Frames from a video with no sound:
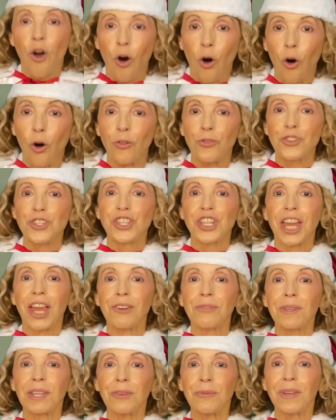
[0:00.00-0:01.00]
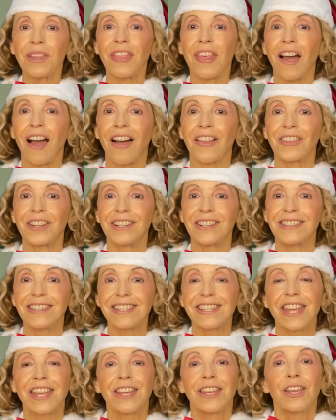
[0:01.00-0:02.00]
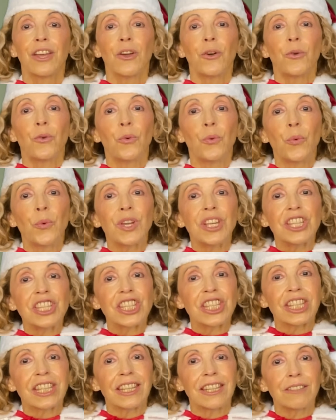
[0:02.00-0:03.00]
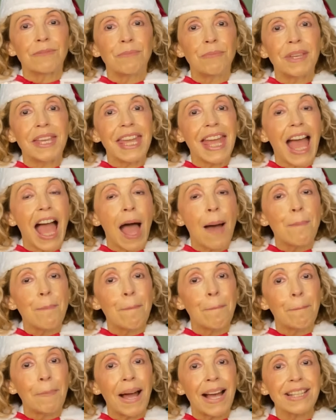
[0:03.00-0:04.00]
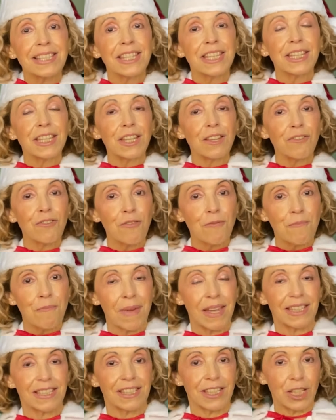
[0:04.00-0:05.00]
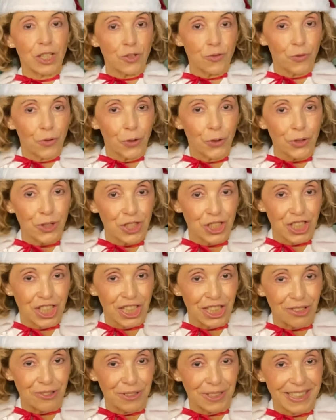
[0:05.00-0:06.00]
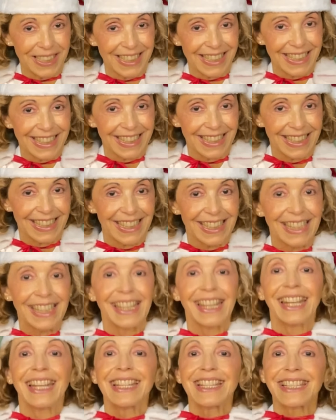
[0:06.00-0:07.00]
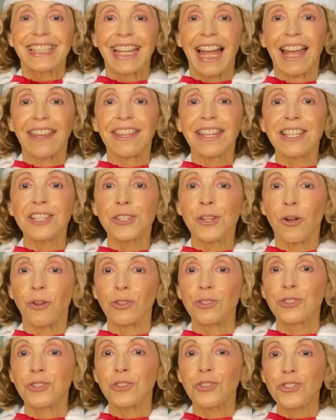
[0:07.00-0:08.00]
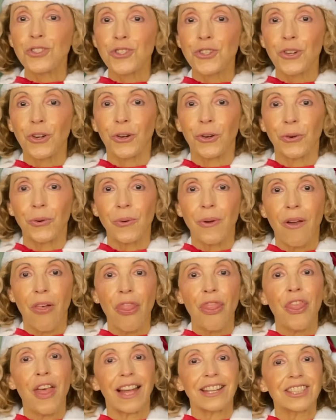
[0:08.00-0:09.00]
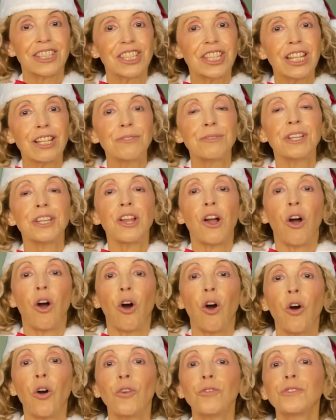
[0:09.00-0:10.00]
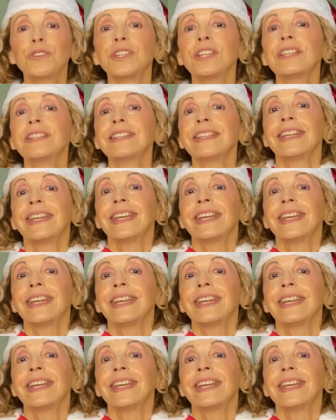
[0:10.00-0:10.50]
of sharing with others, which can be a positive message for children. Studies also show that children often